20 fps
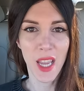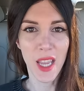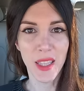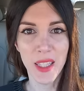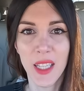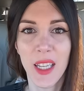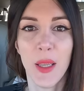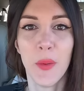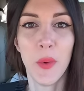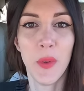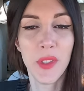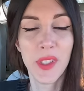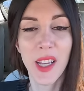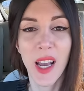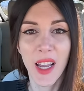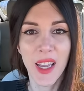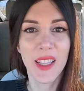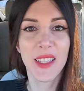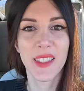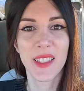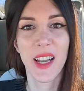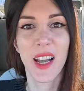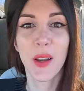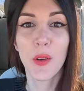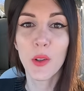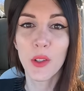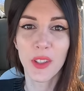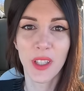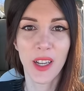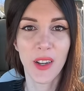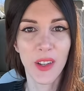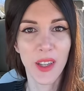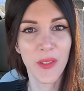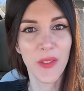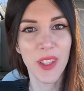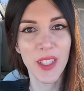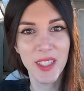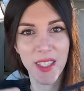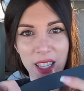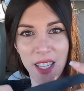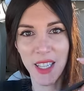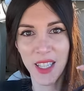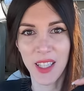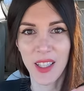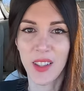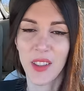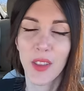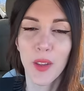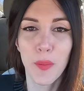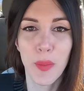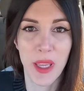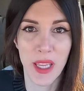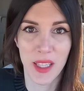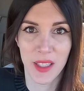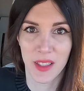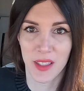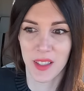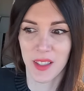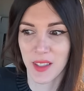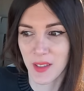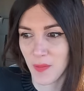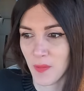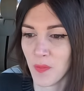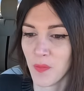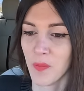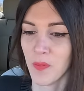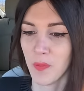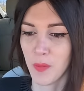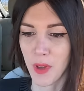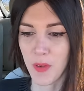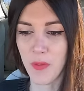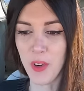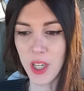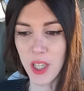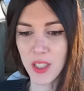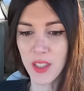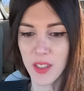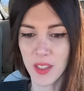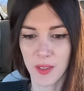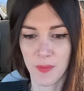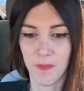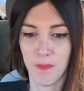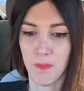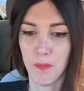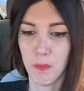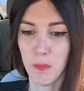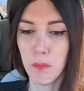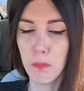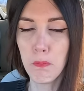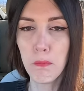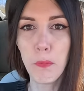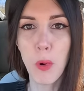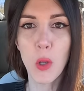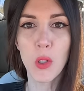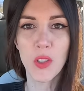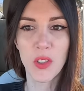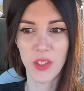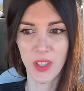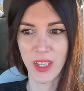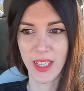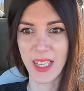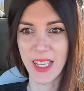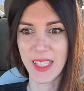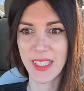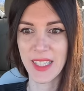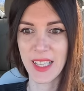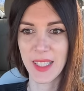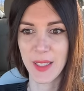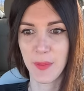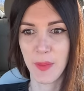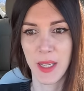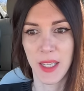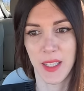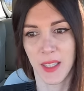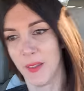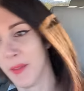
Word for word: In the name of science, I will now give this thing the beans. But first, bolstering assessment.